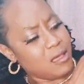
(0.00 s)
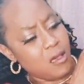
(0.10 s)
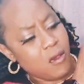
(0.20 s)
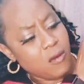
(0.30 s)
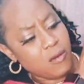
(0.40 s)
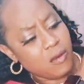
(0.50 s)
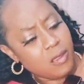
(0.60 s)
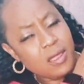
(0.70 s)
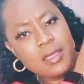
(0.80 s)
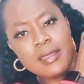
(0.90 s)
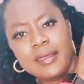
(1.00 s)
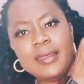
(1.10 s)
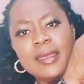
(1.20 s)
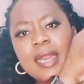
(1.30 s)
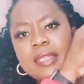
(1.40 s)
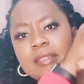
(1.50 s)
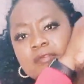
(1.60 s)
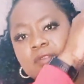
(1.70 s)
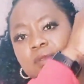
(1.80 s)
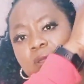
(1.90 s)
Oh, I didn't
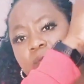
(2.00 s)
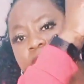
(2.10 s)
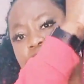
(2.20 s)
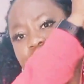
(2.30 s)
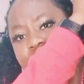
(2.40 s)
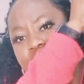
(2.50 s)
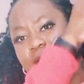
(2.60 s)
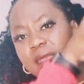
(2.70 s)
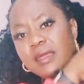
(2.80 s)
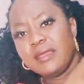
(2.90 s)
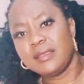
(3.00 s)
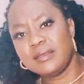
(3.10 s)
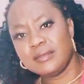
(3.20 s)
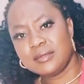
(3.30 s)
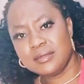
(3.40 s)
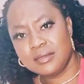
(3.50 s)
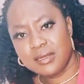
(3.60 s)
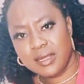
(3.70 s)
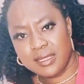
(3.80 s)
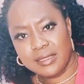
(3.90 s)
even know it was this nice.
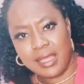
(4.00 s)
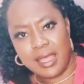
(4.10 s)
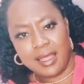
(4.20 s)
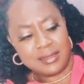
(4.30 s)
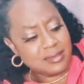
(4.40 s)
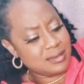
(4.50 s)
Look at that.